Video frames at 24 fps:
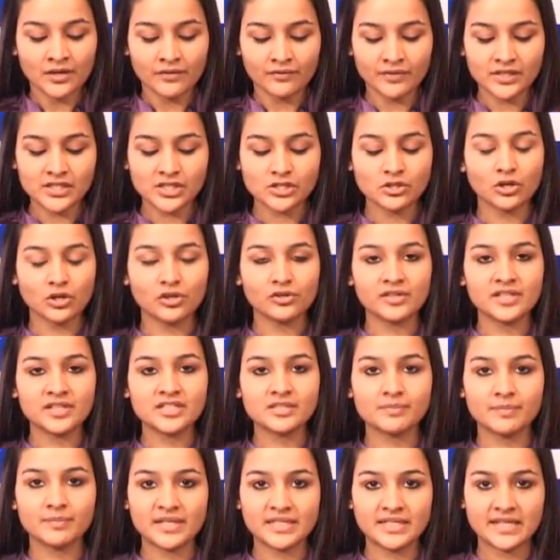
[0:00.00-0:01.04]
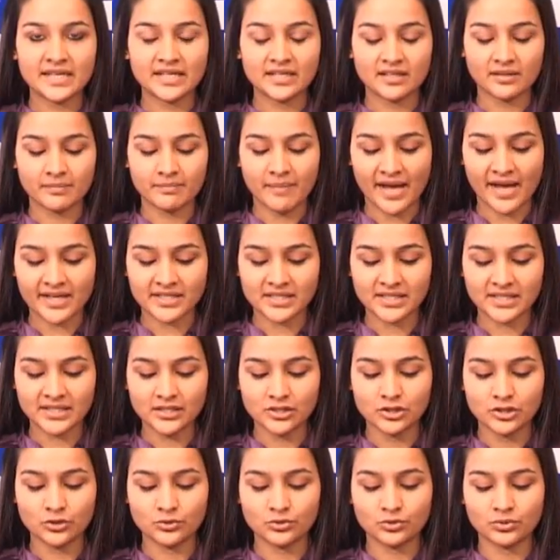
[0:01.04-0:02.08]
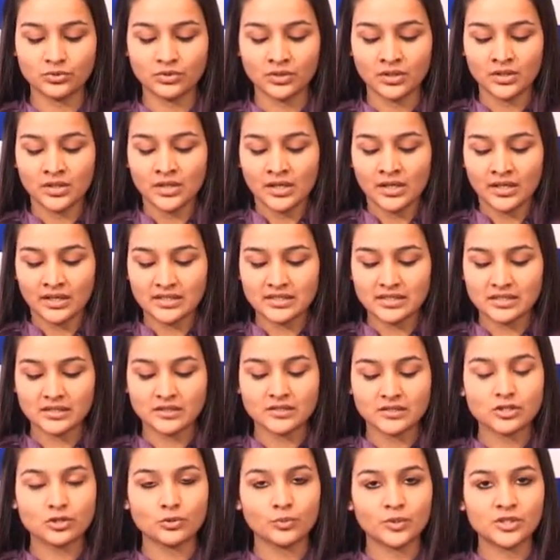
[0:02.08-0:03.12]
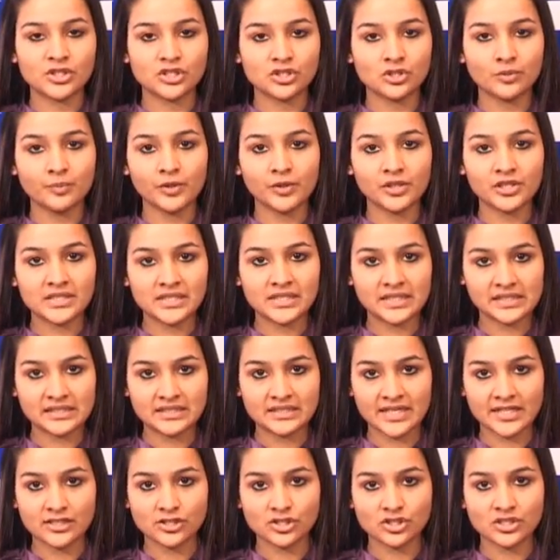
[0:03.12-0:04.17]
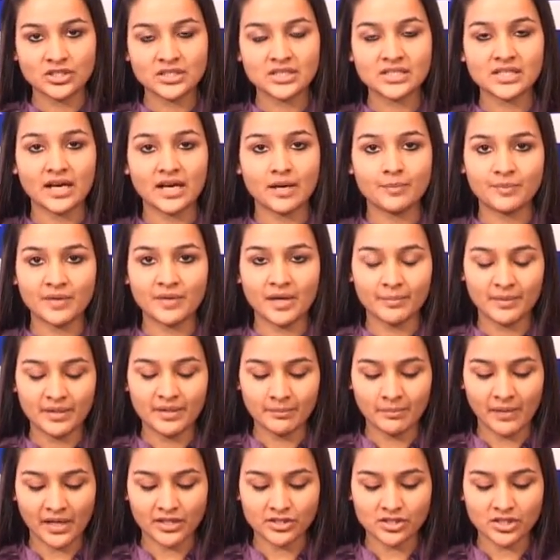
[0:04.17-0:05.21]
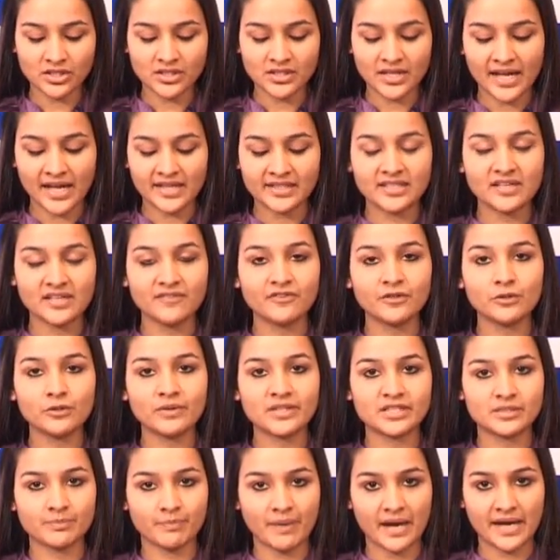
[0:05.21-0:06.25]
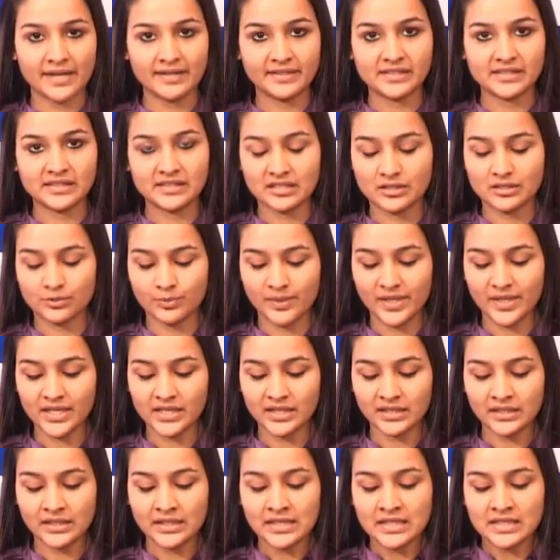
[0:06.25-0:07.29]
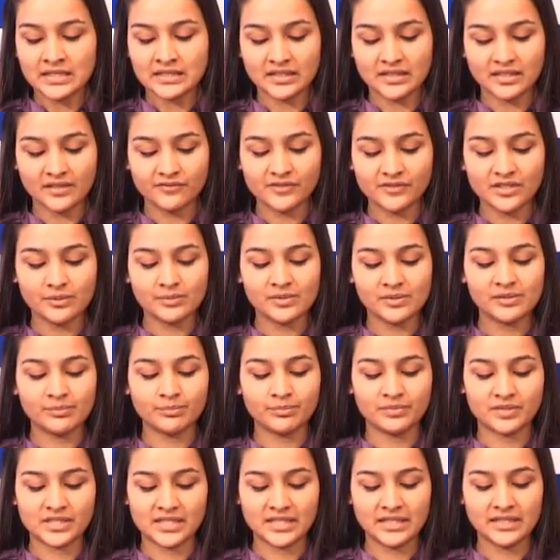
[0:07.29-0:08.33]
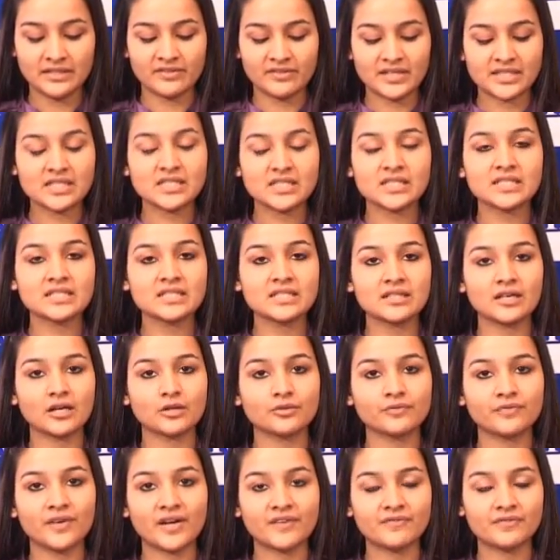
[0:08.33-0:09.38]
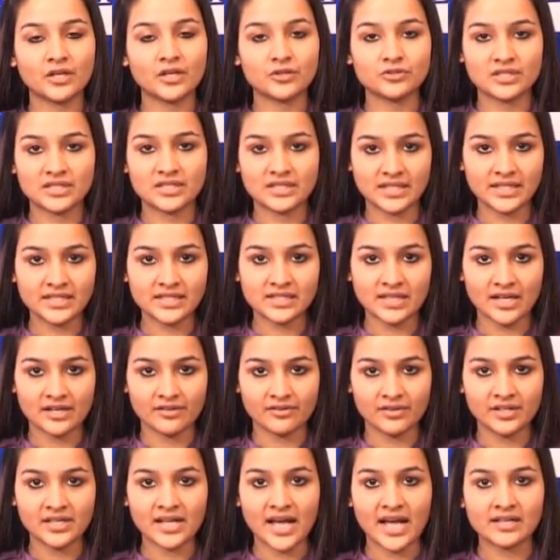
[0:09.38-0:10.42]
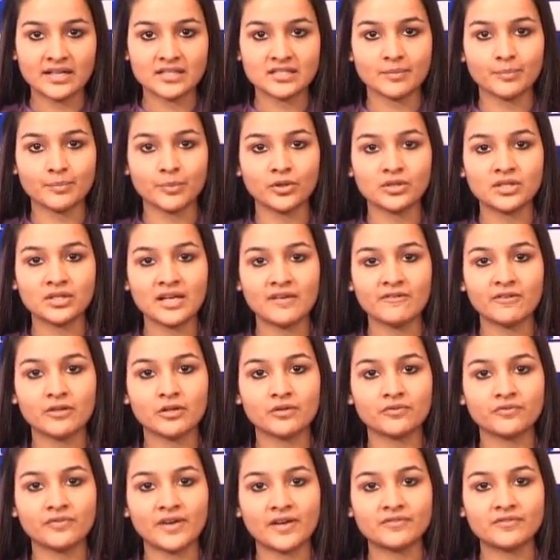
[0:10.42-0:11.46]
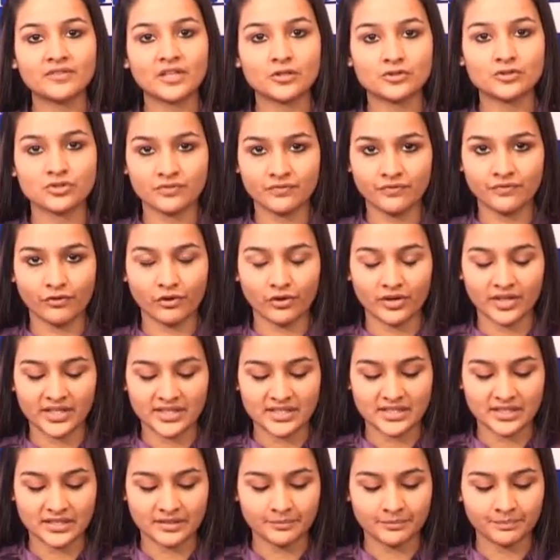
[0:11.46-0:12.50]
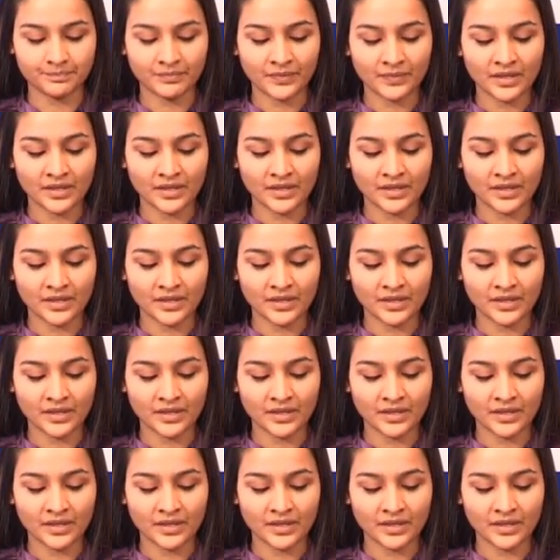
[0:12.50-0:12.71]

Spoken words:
Risk tolerance may take a backseat due to concerns over geopolitical tensions, upcoming budget and the F&O expiry this week. The Nifty will see resistance around 5,600 and a support level of 5,480.